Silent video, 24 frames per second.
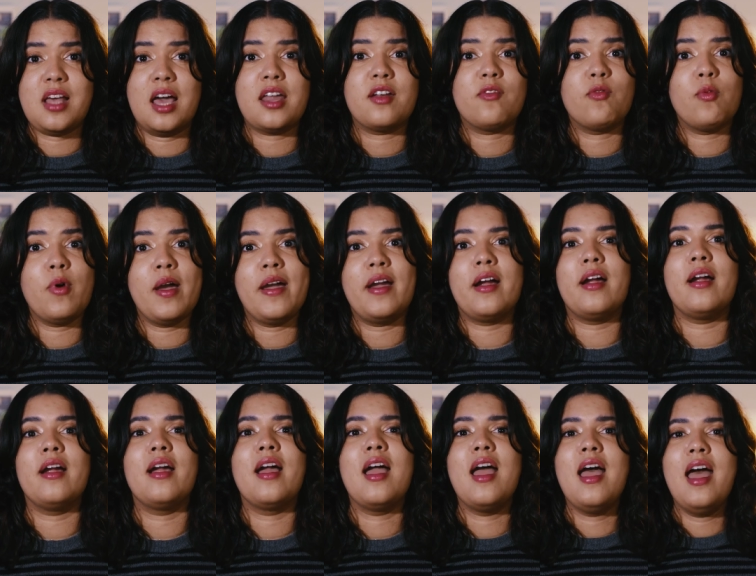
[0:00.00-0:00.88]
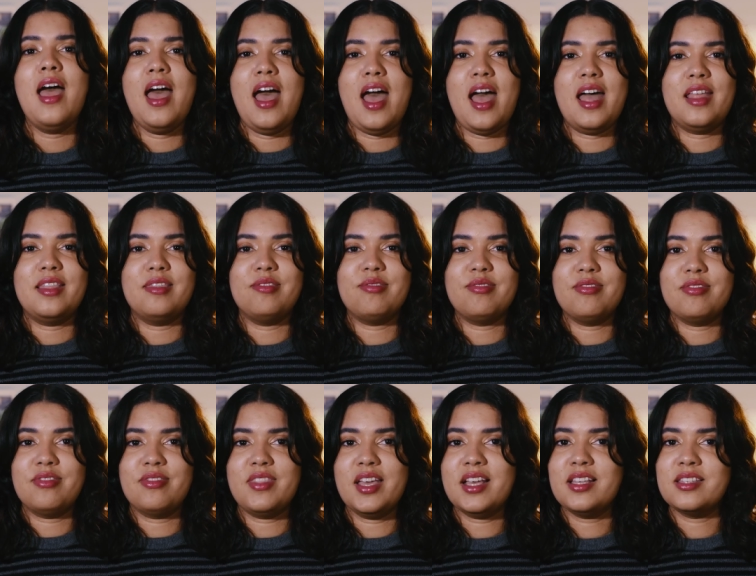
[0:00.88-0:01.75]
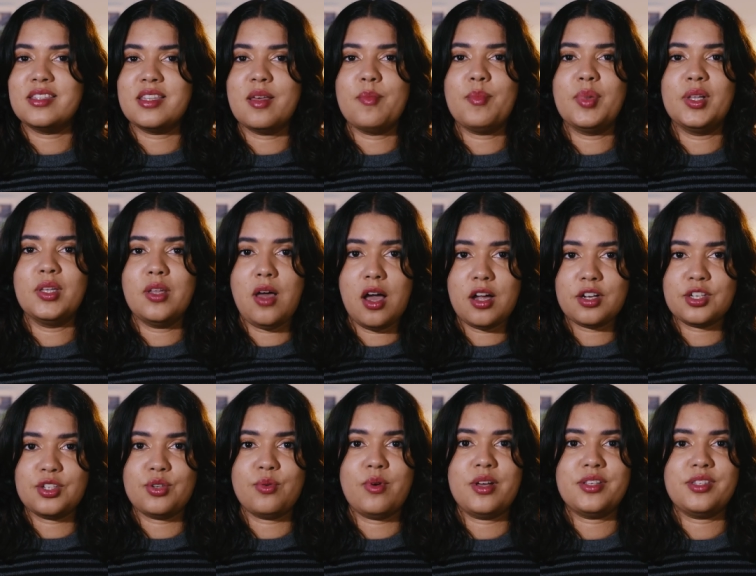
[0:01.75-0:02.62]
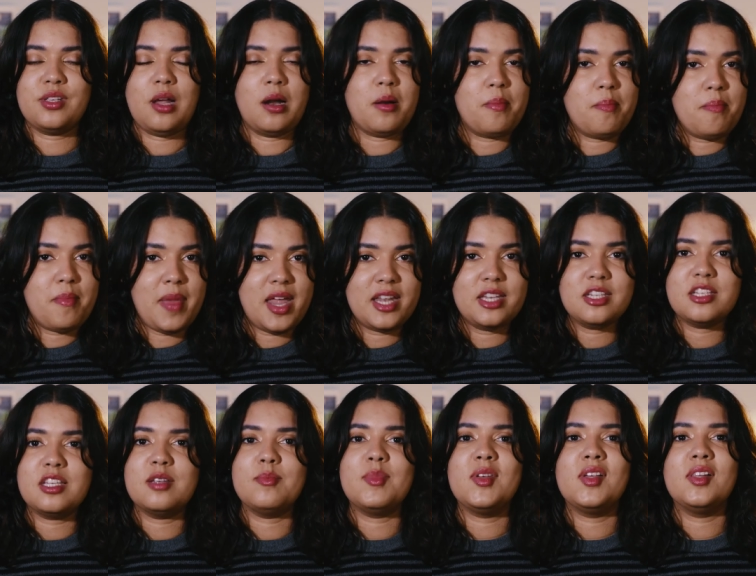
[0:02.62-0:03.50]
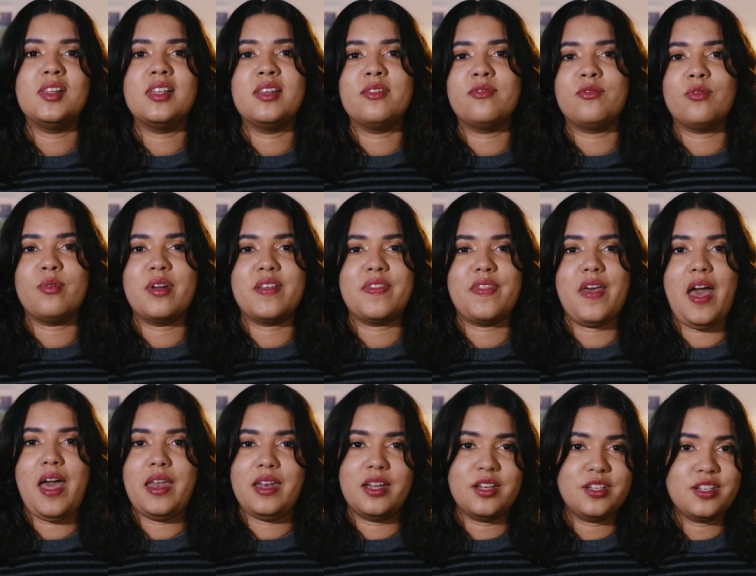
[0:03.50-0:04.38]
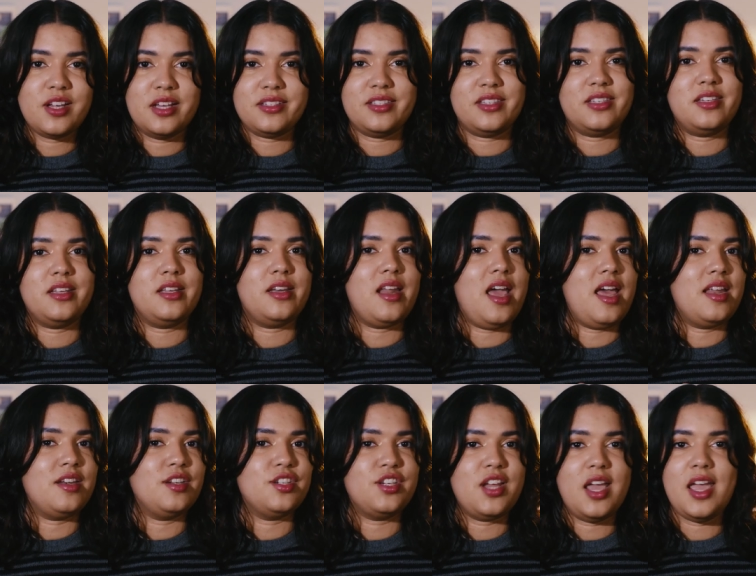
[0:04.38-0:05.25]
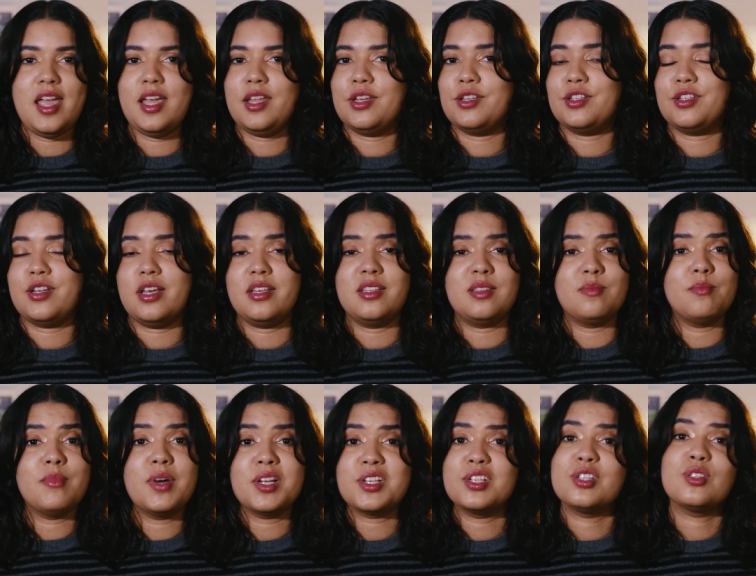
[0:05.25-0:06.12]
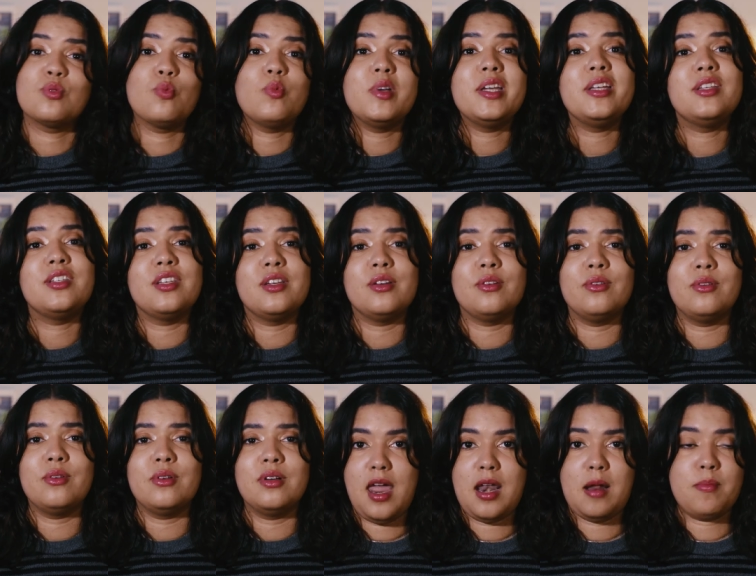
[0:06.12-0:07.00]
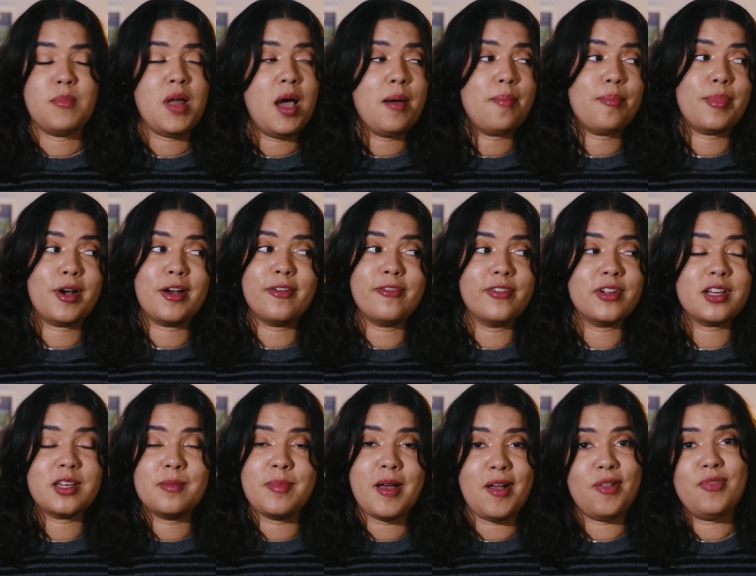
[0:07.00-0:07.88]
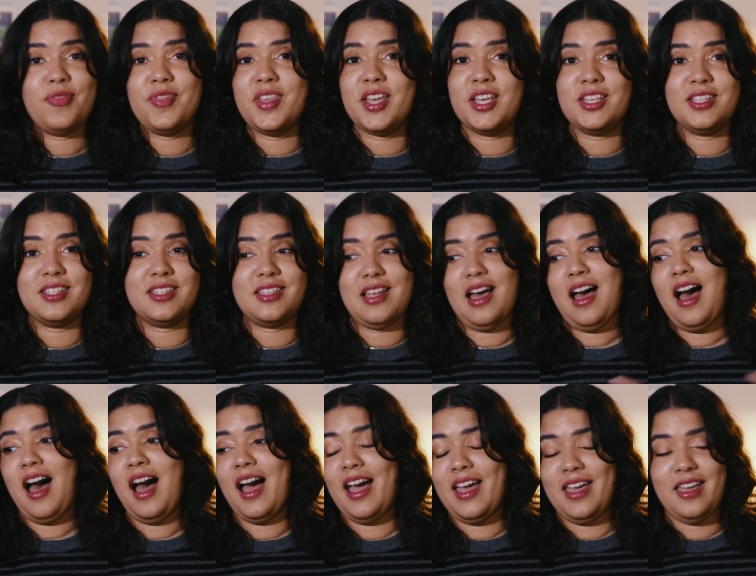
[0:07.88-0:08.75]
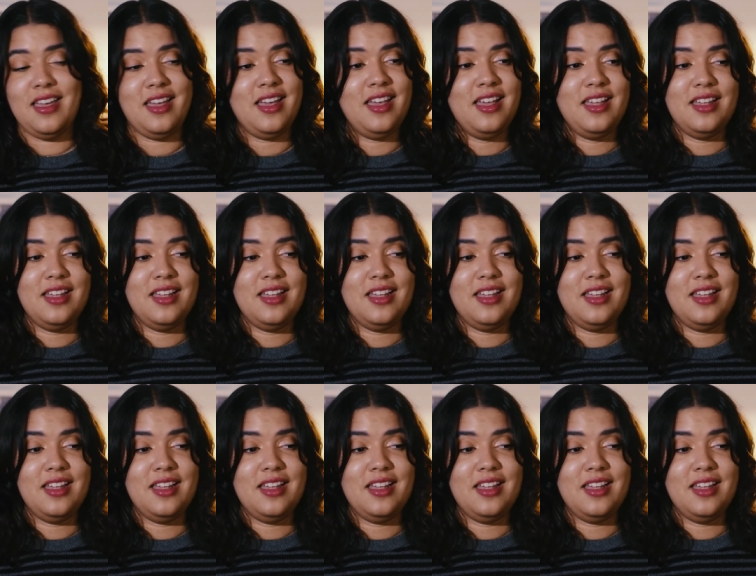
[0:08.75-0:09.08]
sign of wear. And things that belong to us are meant to be lived with and adjusted and changed as much as we do. And I'm not perfect about this. I